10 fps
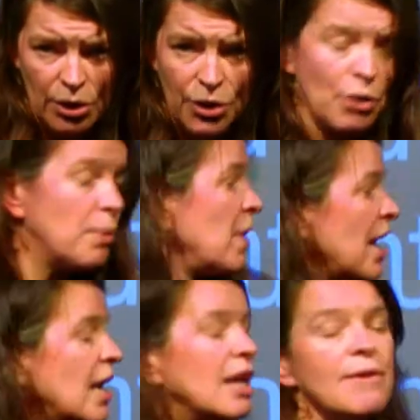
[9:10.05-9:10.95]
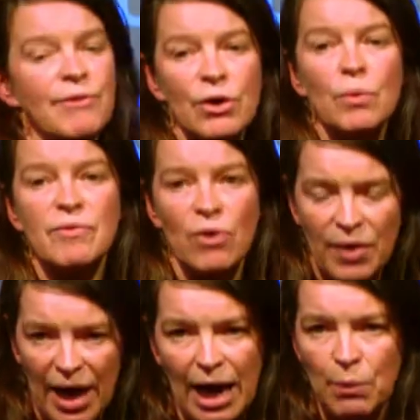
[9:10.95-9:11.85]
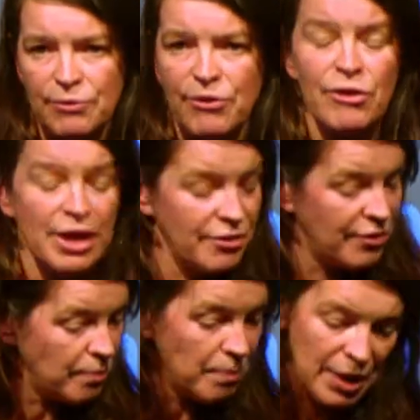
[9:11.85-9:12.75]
you know, we're here Leith Hill, we've got that aquifer, and as